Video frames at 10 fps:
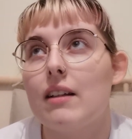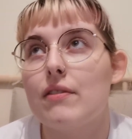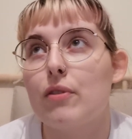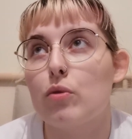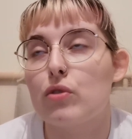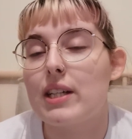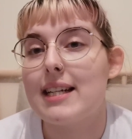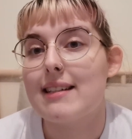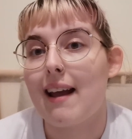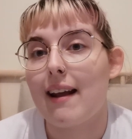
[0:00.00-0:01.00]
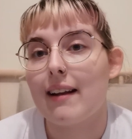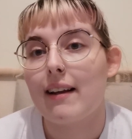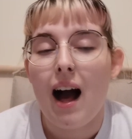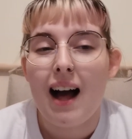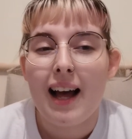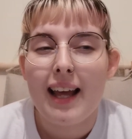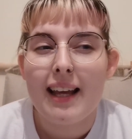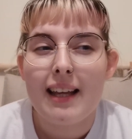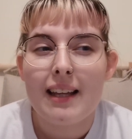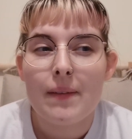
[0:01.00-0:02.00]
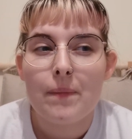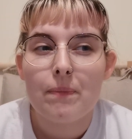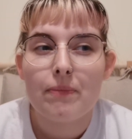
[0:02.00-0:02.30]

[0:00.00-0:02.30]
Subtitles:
for reading, I